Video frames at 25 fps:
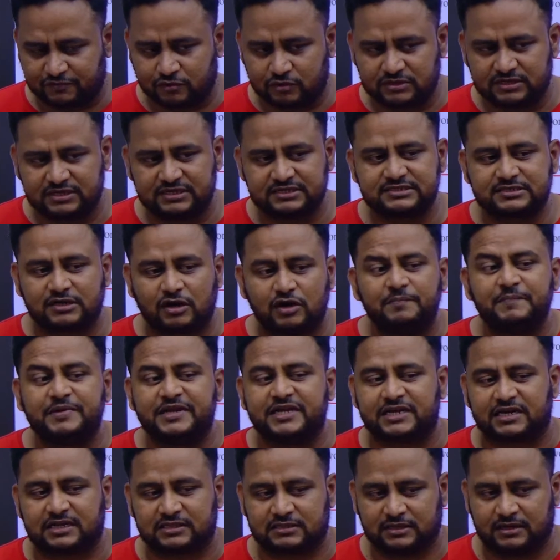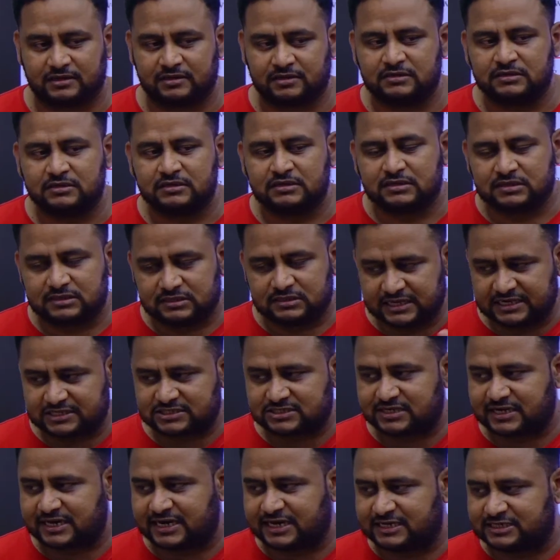that is called Mini Ratna. Next
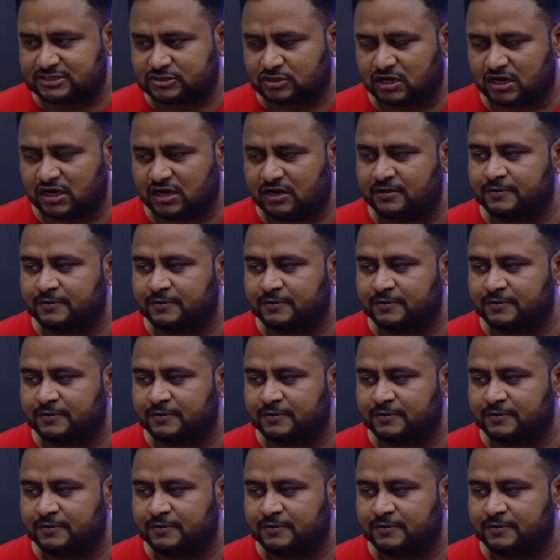grade is called